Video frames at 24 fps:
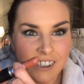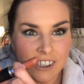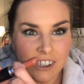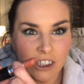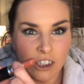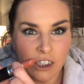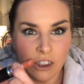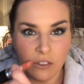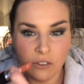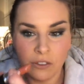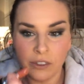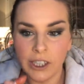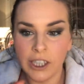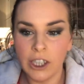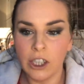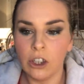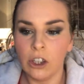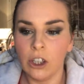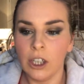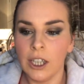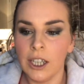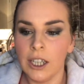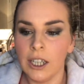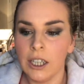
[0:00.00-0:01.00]
Lovely
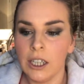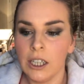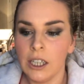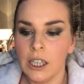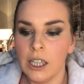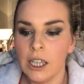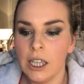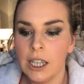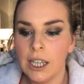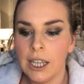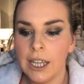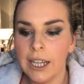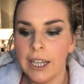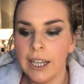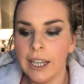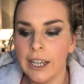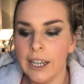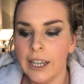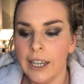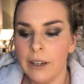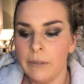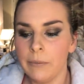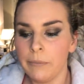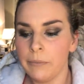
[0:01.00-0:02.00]
colour, like
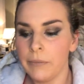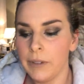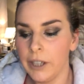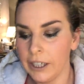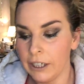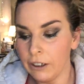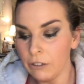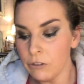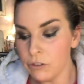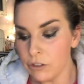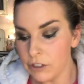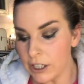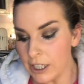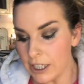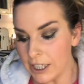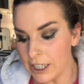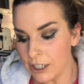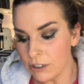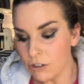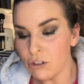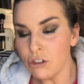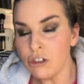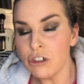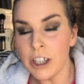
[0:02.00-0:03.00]
a
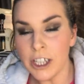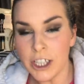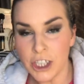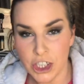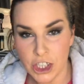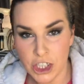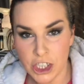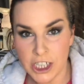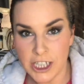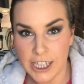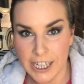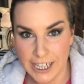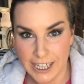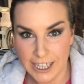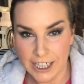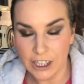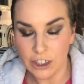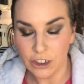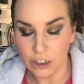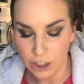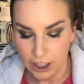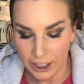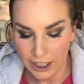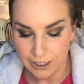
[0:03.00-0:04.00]
really rich tea
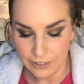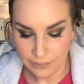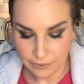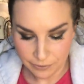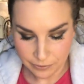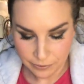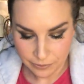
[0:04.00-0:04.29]
colour.